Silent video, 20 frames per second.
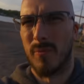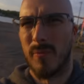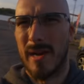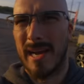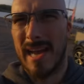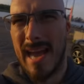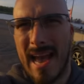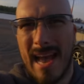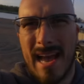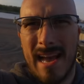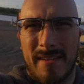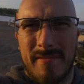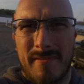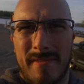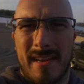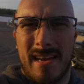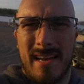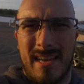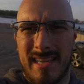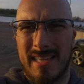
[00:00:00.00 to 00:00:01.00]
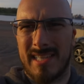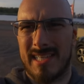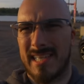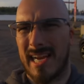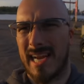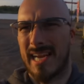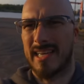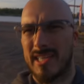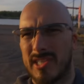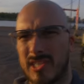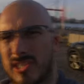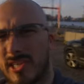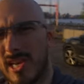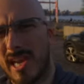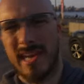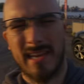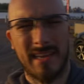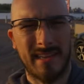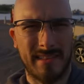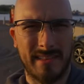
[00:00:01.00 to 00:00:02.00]
We have changed
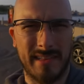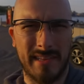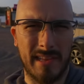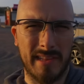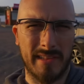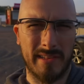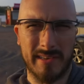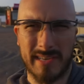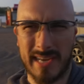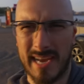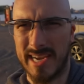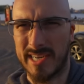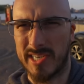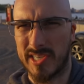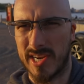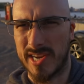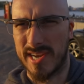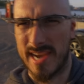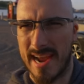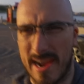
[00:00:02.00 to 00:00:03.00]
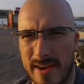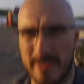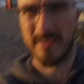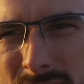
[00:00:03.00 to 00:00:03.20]
the location now